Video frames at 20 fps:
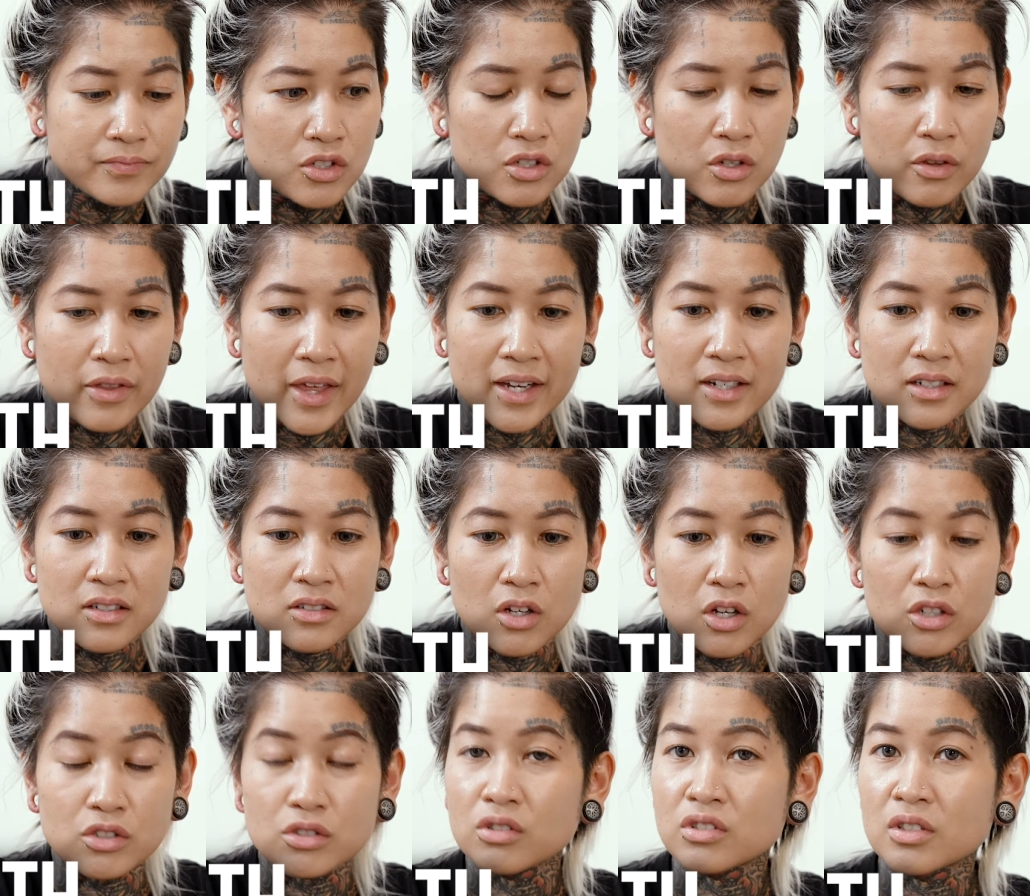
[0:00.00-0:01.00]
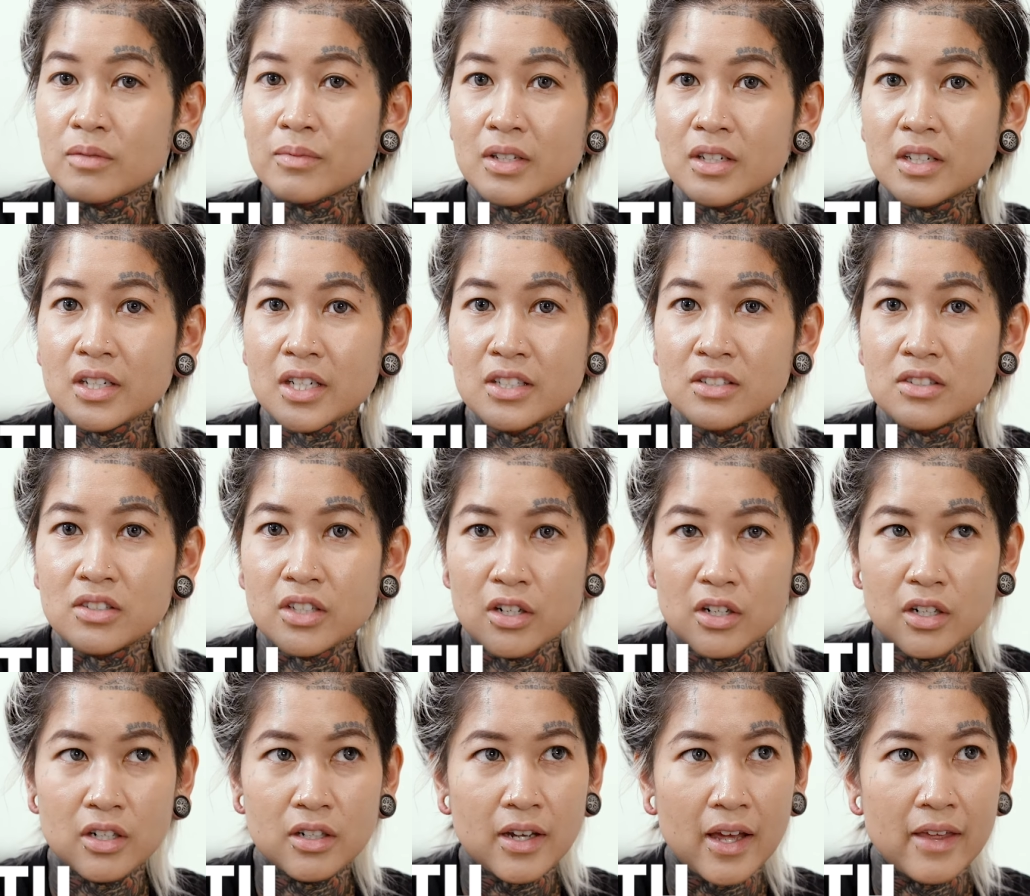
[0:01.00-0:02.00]
So that is also something to
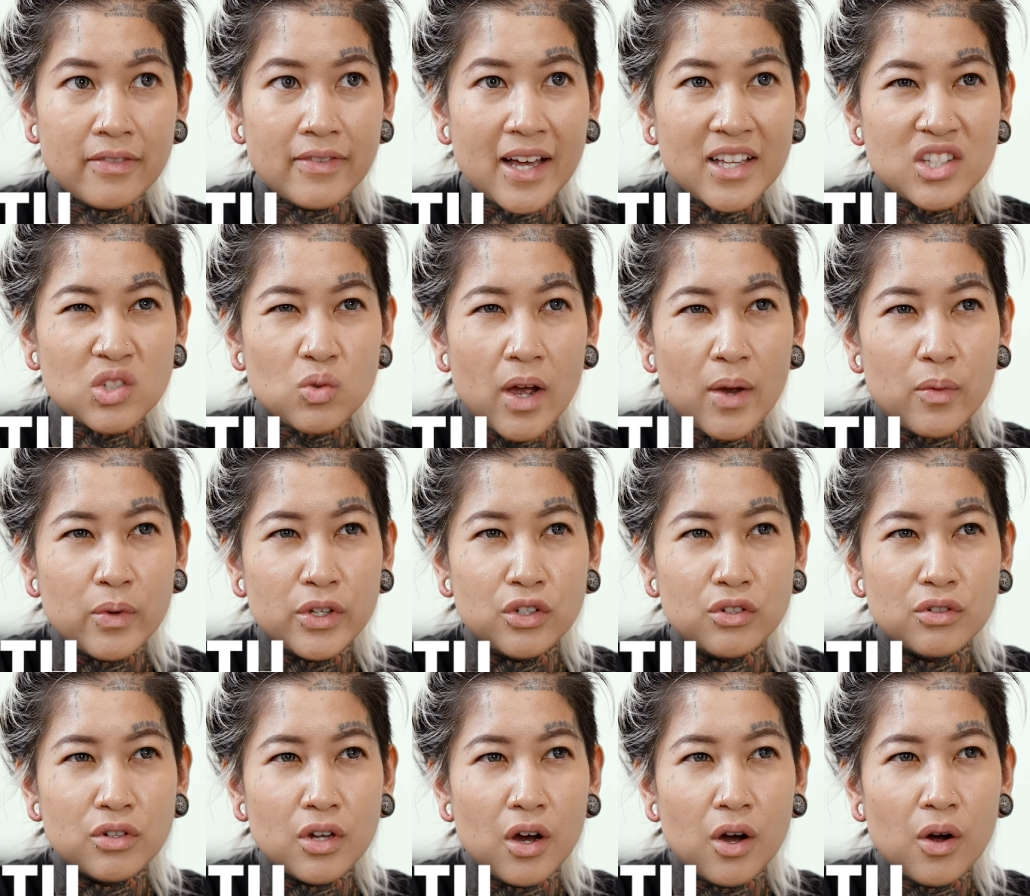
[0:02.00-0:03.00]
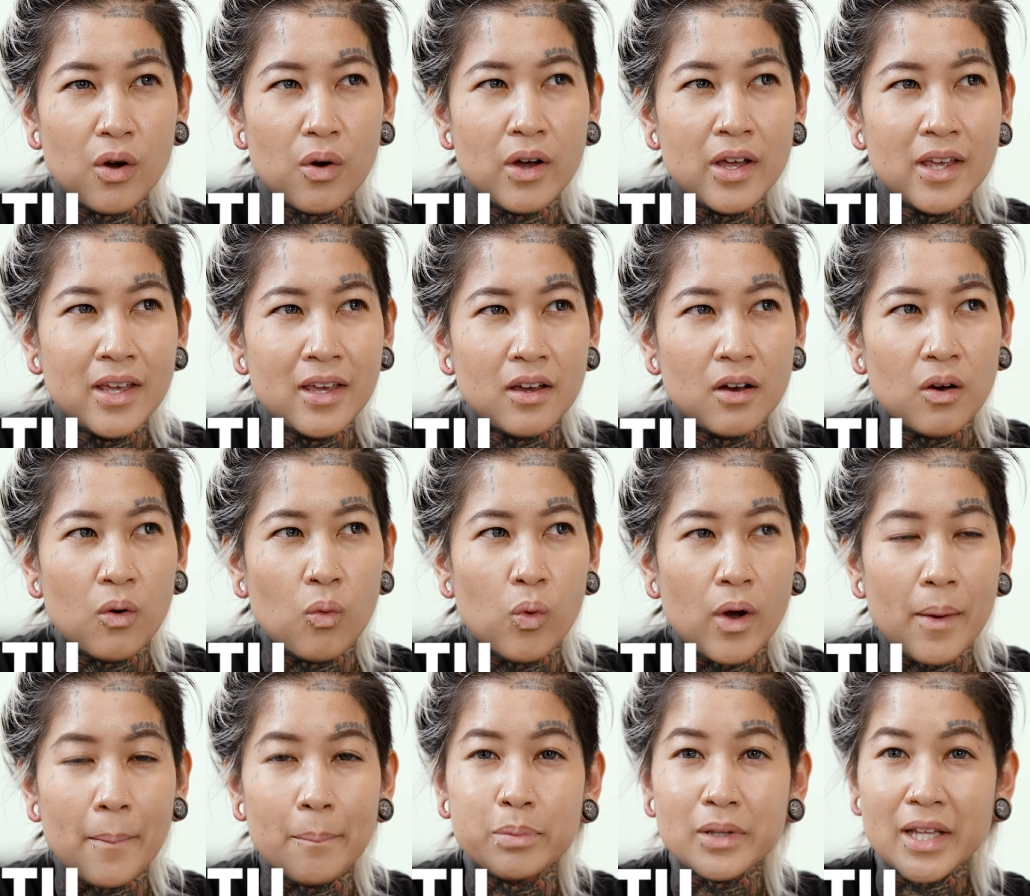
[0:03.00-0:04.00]
consider, and that's why when you know
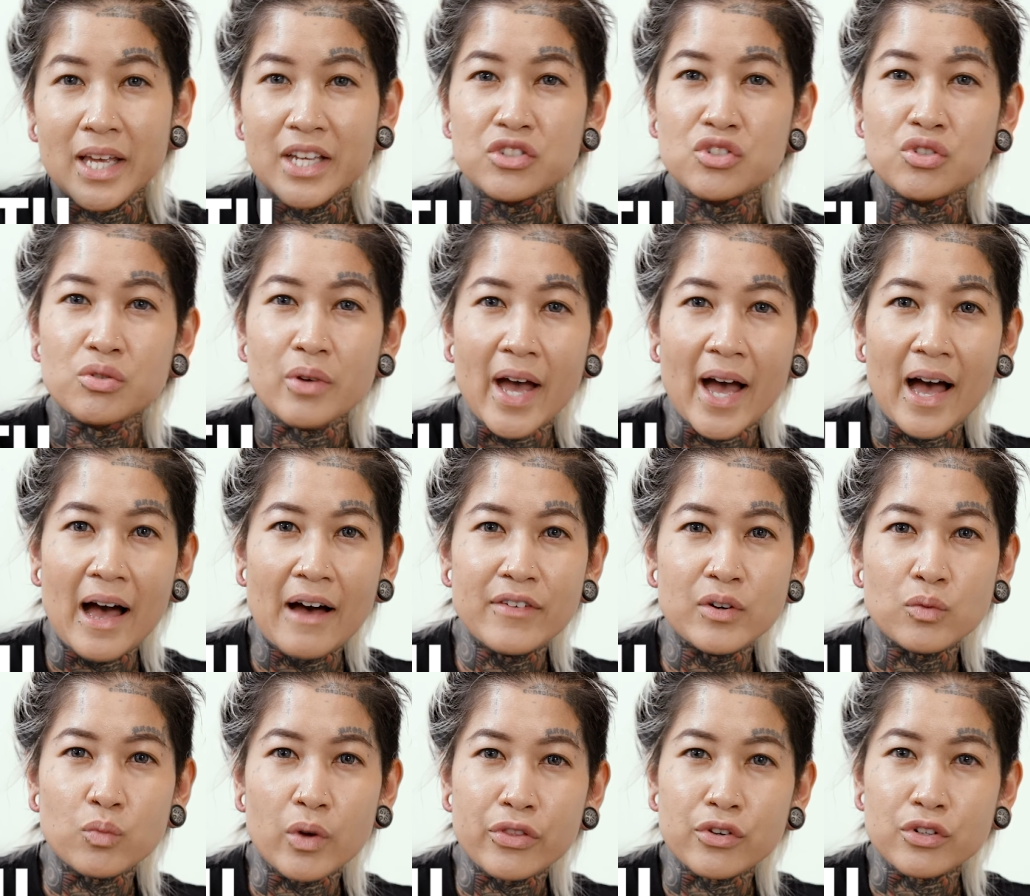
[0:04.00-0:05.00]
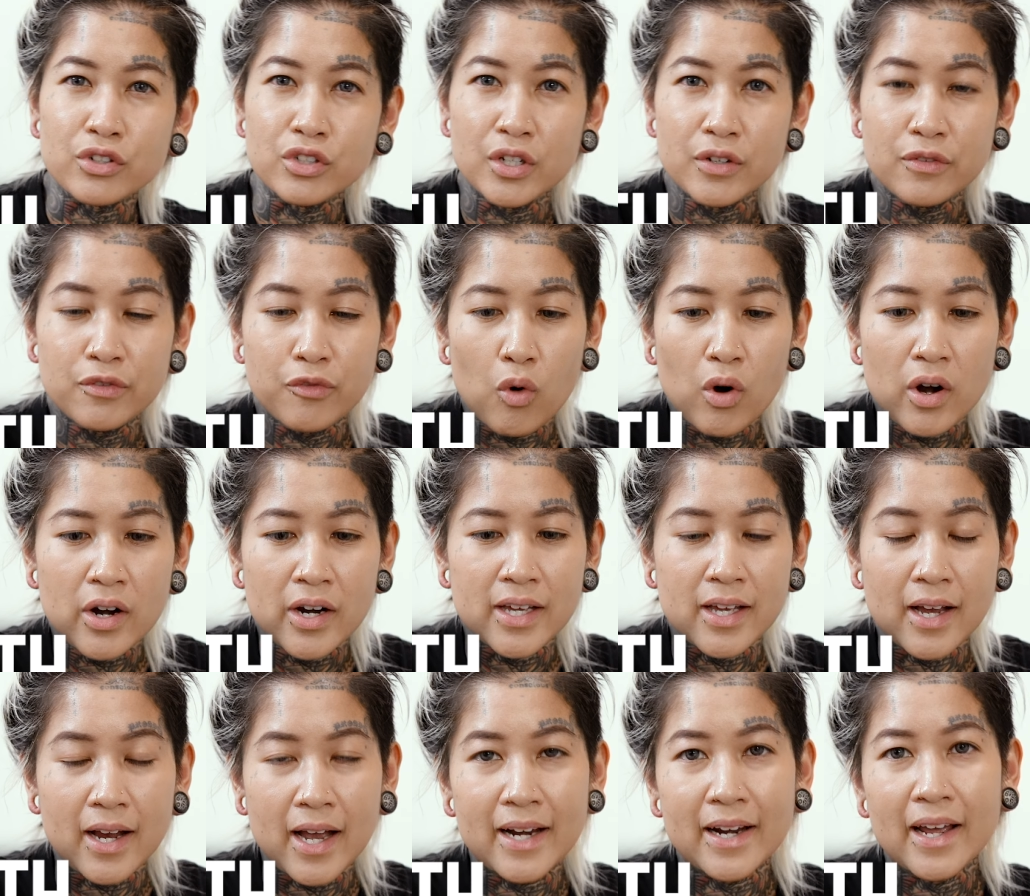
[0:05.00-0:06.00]
what blades you have and what they're good for,
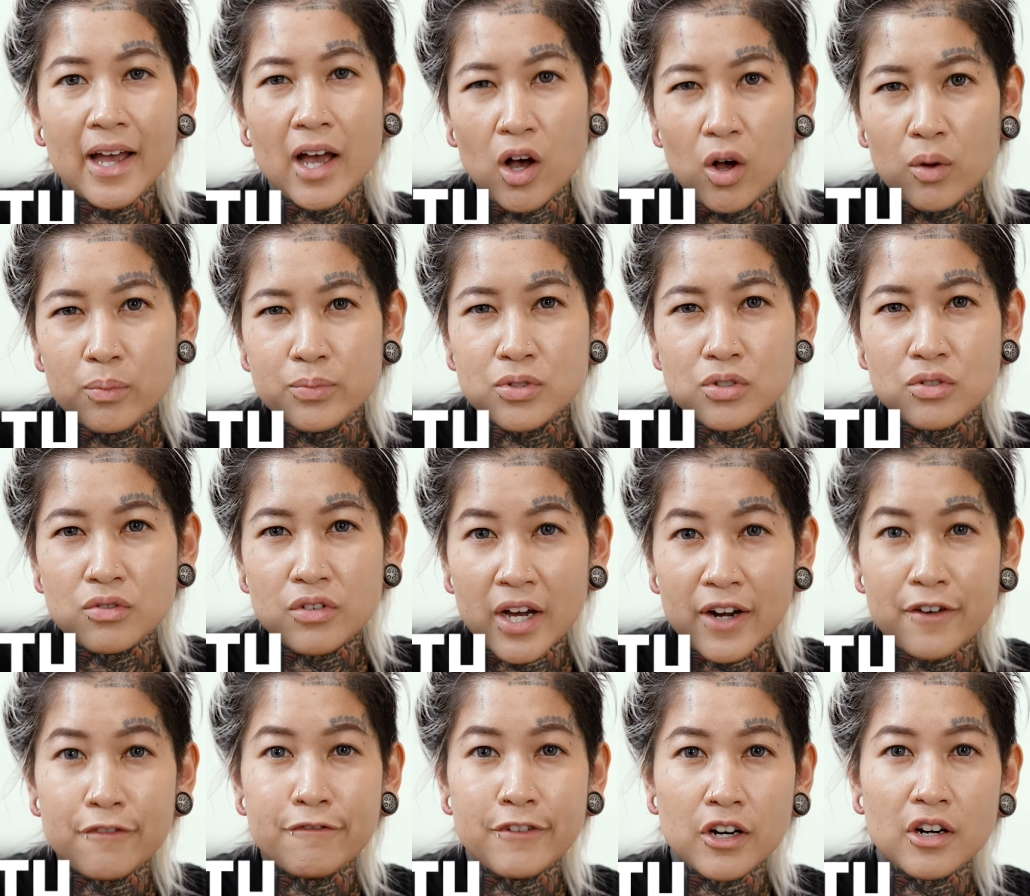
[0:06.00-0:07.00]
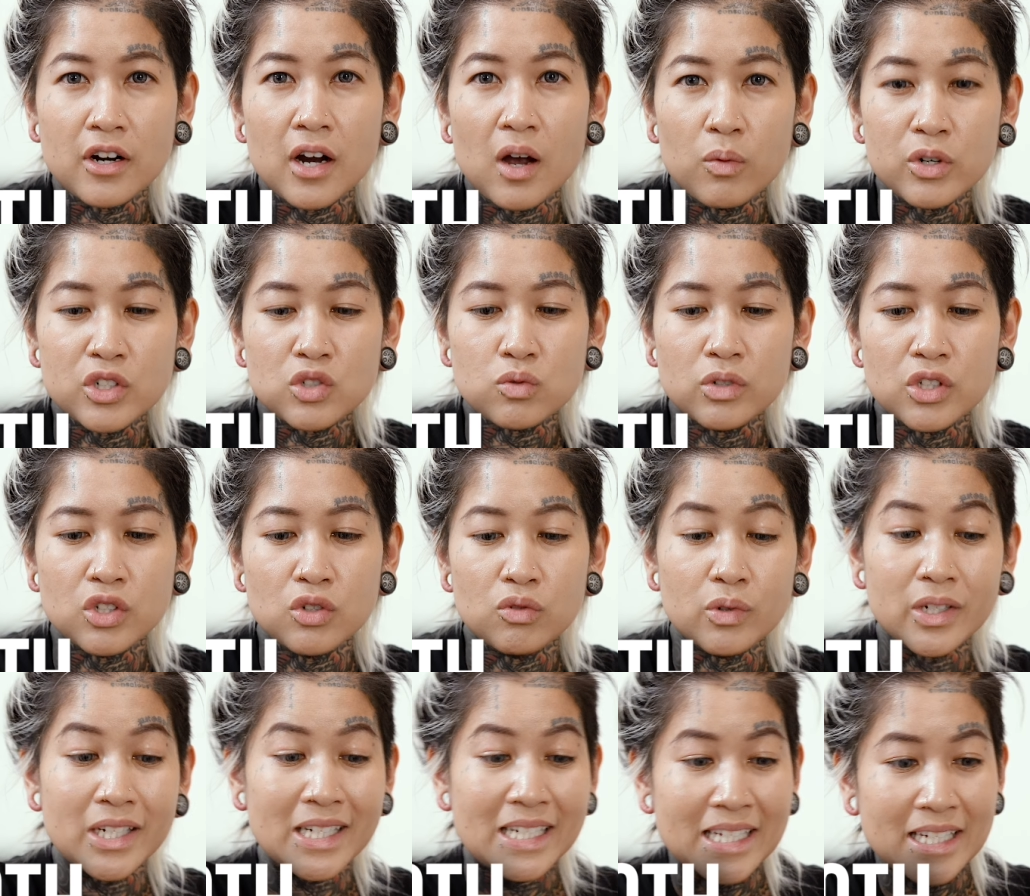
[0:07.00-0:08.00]
it kind of helps you kind of figure out which one you
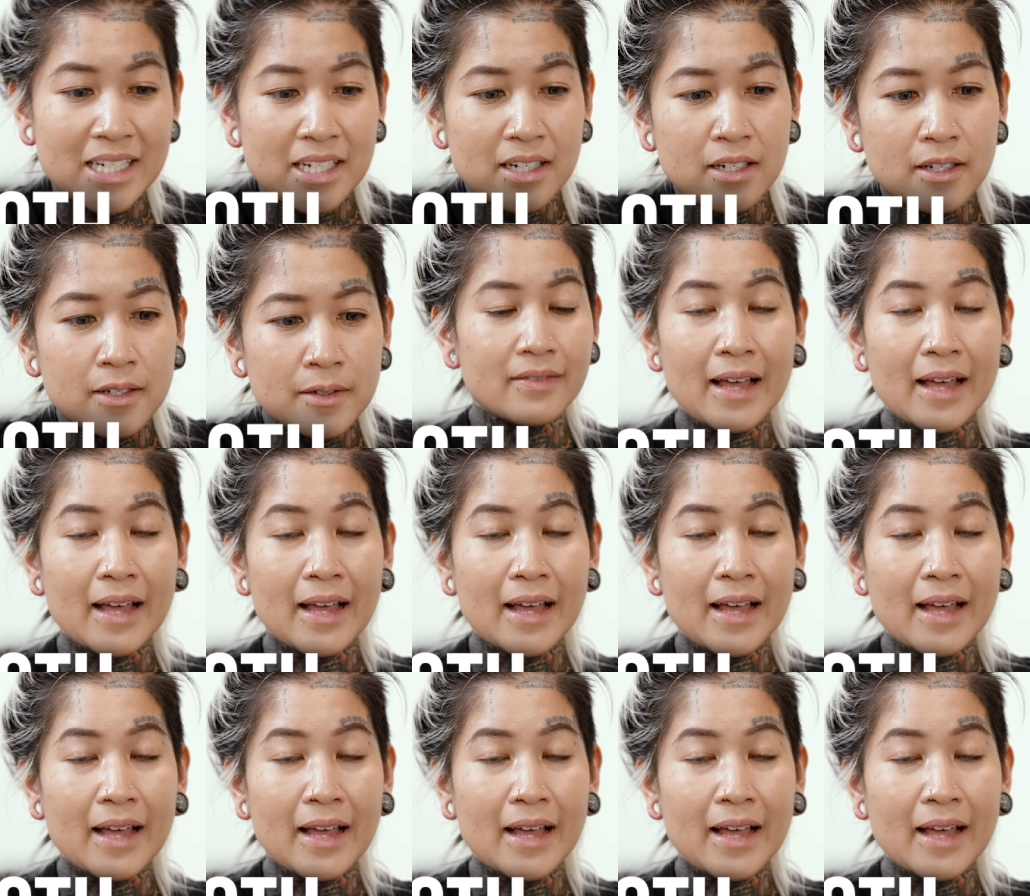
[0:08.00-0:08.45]
would need.